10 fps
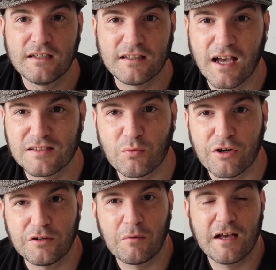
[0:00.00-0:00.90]
Yes,
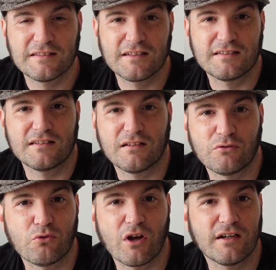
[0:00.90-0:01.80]
wearing a mask isn't the
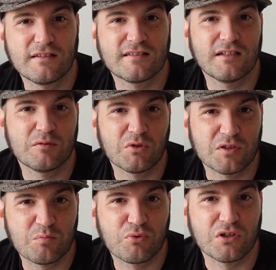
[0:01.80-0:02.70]
greatest thing, but
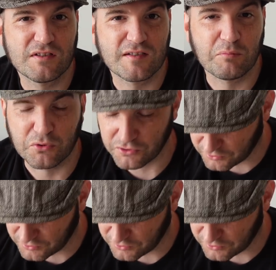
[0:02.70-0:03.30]
it's pretty simple to